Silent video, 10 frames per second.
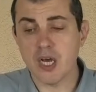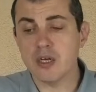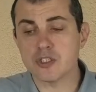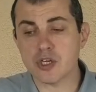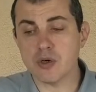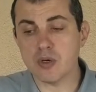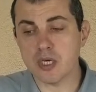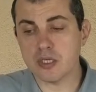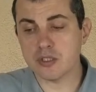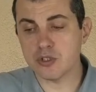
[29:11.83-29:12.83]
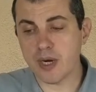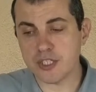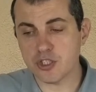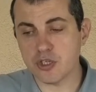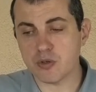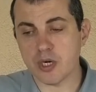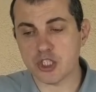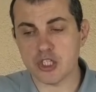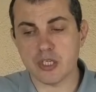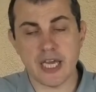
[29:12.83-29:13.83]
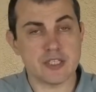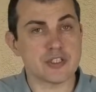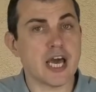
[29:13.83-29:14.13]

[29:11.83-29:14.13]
So to answer your question, yes,